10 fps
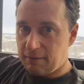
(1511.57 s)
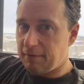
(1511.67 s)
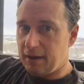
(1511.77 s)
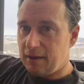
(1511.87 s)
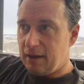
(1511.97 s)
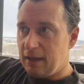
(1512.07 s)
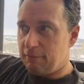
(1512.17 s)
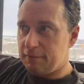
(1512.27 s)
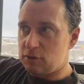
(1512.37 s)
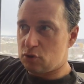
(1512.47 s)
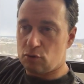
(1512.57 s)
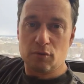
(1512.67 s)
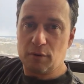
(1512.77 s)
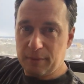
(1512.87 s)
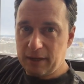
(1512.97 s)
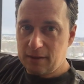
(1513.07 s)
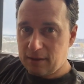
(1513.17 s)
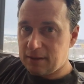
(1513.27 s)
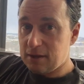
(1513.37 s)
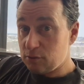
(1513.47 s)
If it's true to me
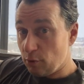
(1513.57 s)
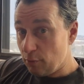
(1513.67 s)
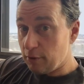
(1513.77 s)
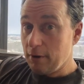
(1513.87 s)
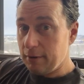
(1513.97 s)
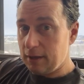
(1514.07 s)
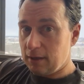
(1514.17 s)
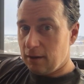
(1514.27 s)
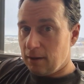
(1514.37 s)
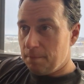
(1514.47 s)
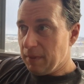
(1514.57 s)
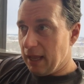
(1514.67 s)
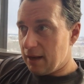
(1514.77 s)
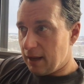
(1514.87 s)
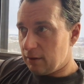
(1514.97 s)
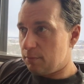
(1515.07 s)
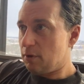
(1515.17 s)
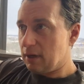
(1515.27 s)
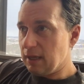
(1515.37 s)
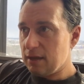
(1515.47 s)
that that's where we're going, and I
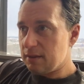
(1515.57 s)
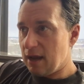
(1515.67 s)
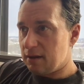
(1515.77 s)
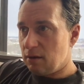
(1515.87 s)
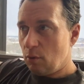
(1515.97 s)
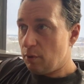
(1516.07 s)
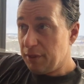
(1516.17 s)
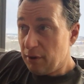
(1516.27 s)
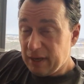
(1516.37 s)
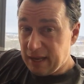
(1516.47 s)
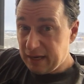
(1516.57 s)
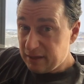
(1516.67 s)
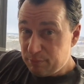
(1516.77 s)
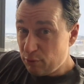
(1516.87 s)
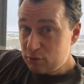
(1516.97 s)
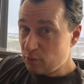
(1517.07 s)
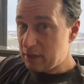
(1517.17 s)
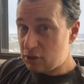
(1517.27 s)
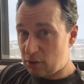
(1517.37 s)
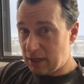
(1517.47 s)
communicate that without any
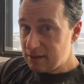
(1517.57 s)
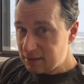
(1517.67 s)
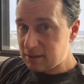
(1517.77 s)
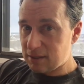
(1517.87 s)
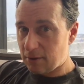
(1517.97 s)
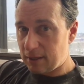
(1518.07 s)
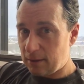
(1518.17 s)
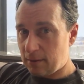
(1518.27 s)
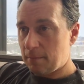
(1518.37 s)
persuasion necessary,